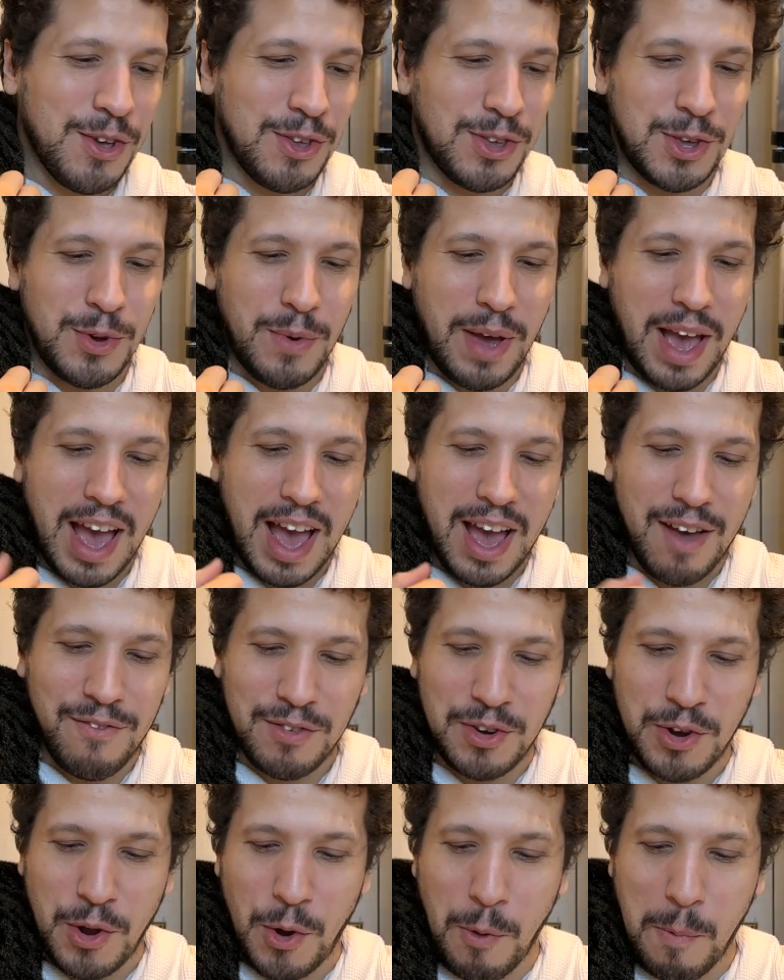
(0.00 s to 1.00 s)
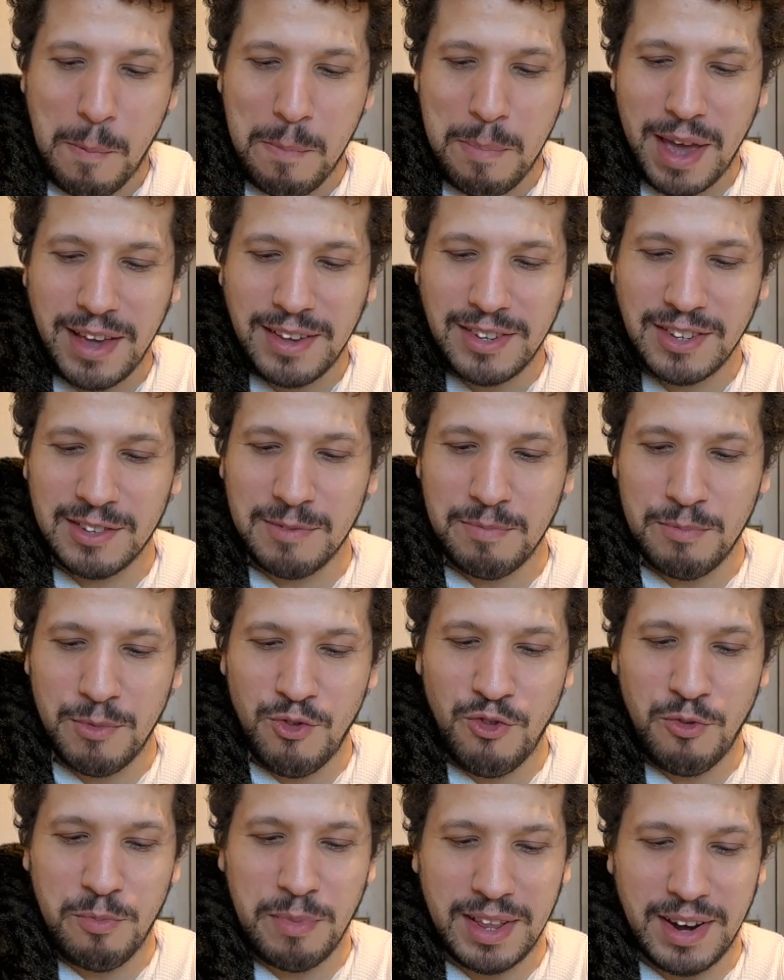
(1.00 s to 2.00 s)
You have no base
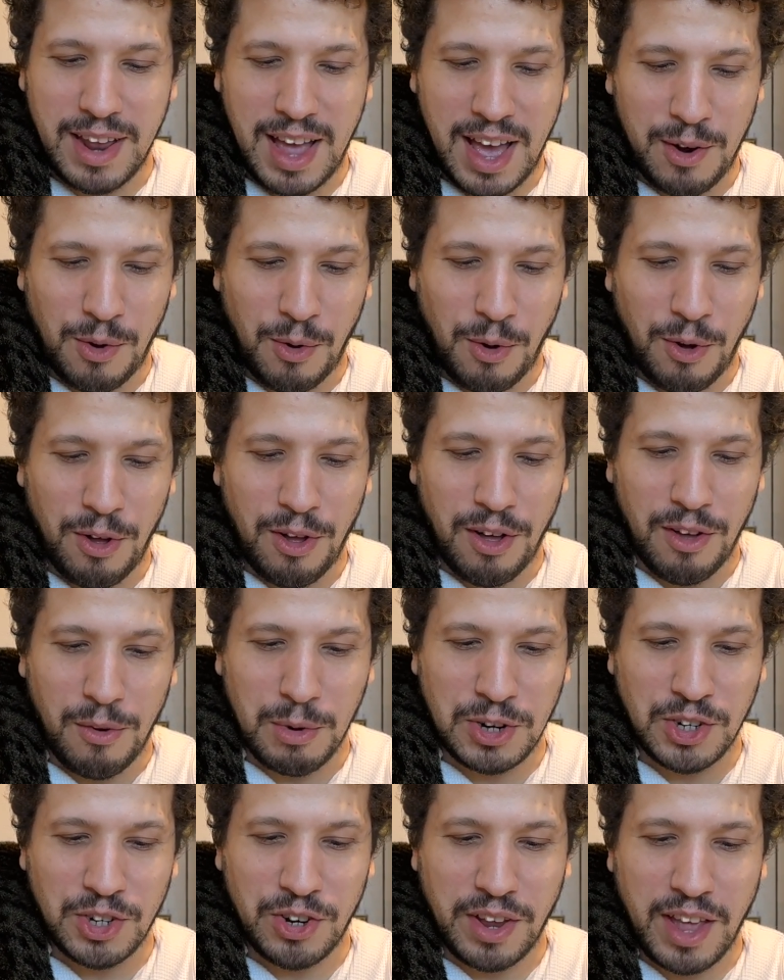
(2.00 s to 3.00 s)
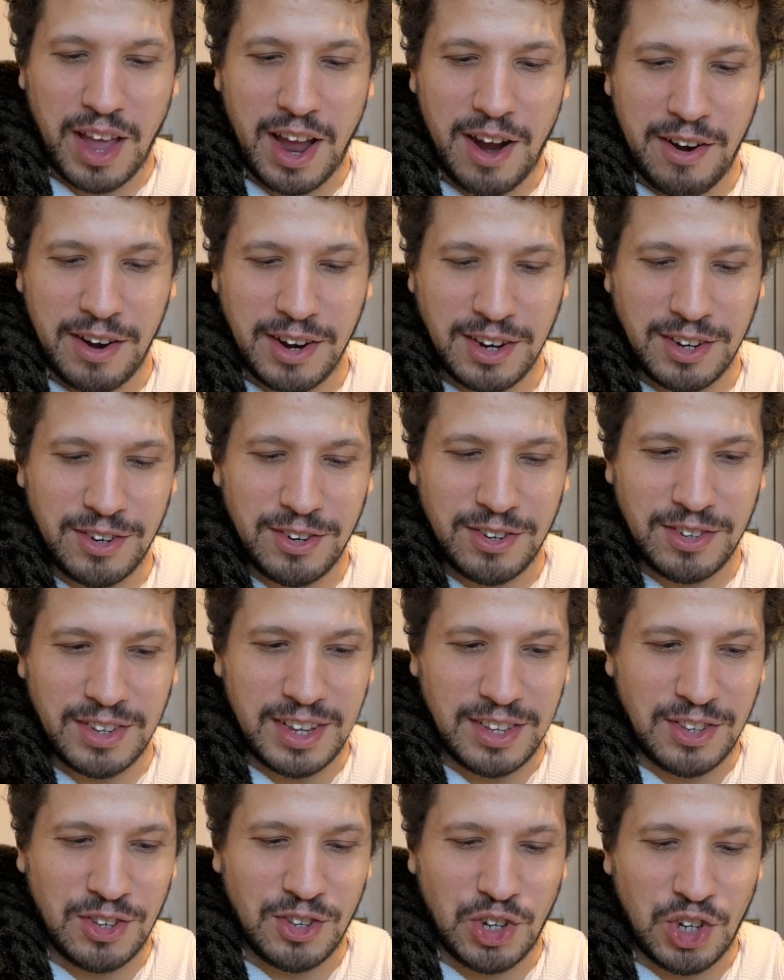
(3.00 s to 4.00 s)
movement at all with your characters.
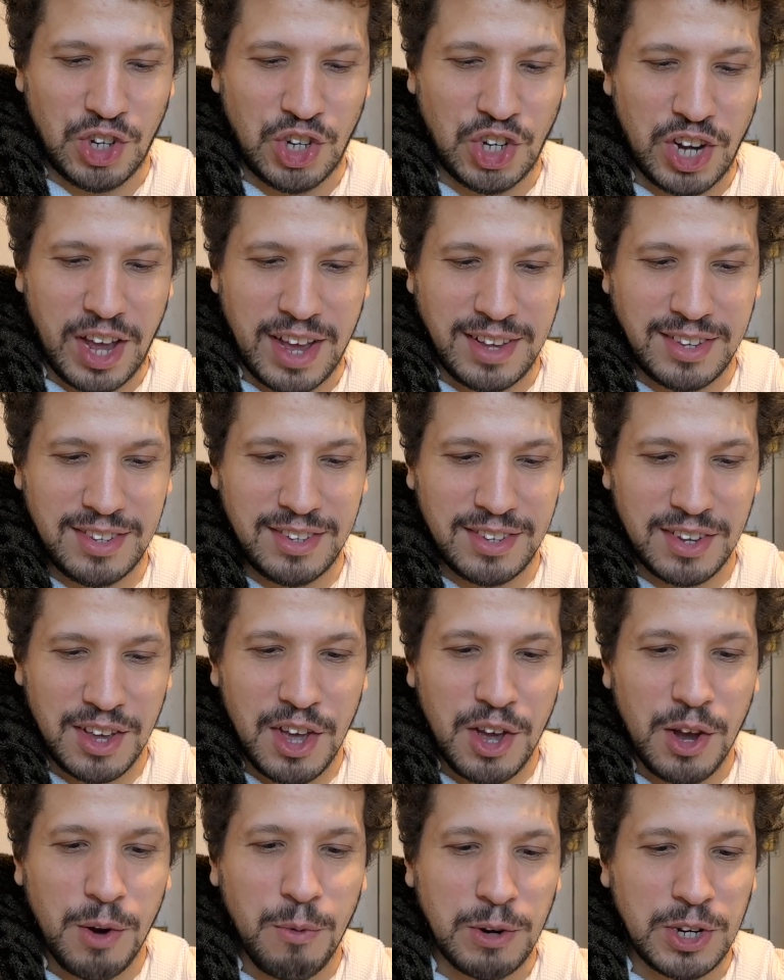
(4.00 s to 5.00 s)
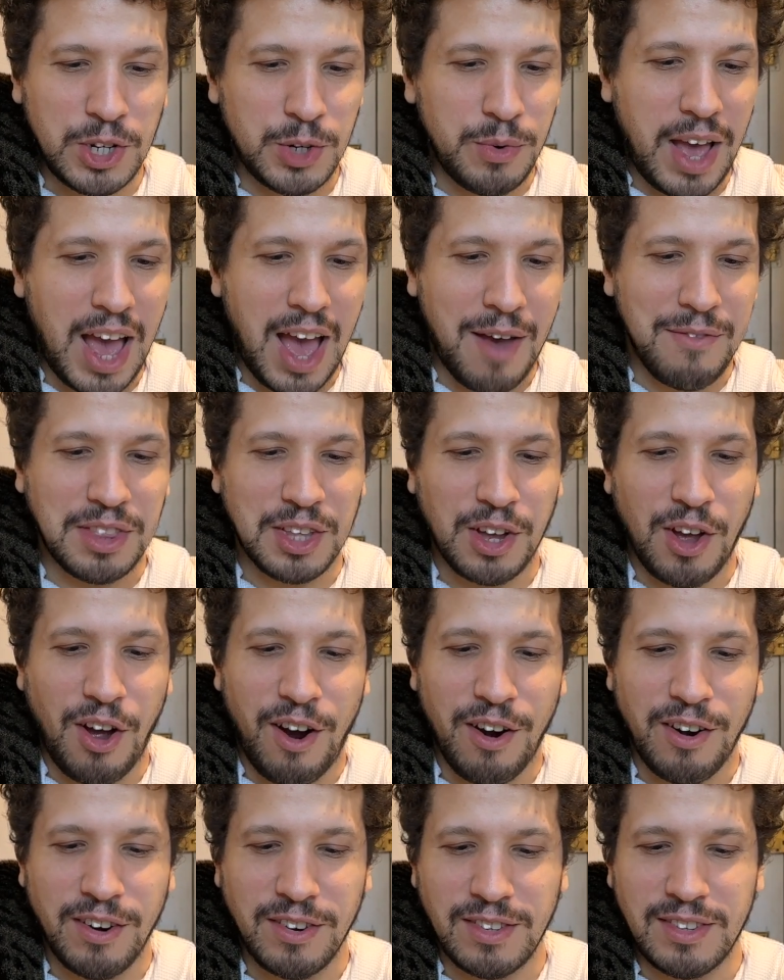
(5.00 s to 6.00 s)
It's just what you have in the
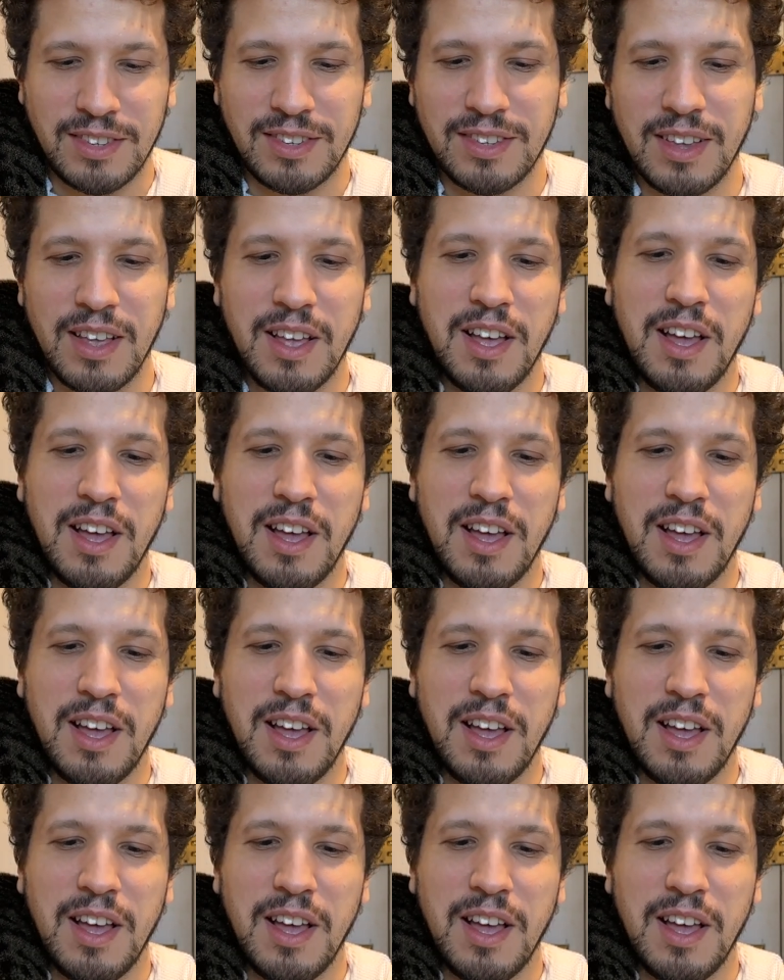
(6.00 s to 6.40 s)
cards.